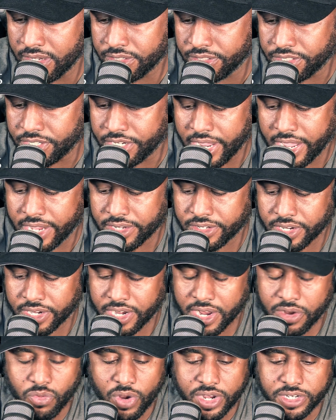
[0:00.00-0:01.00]
She had did
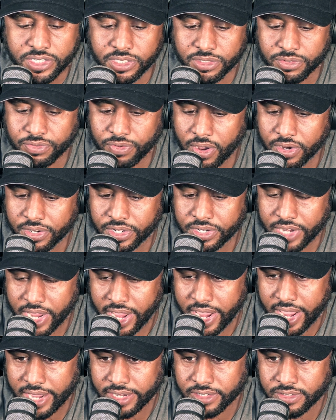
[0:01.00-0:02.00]
a racist fucking
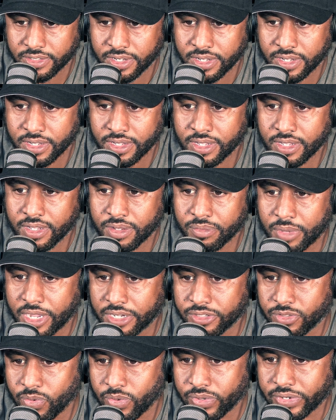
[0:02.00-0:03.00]
act
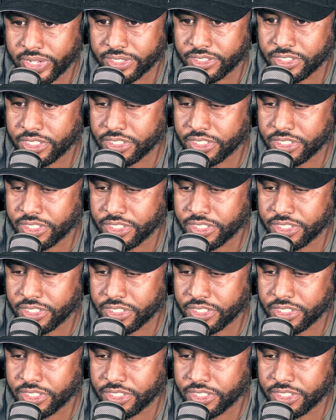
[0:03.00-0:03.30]
by doing that.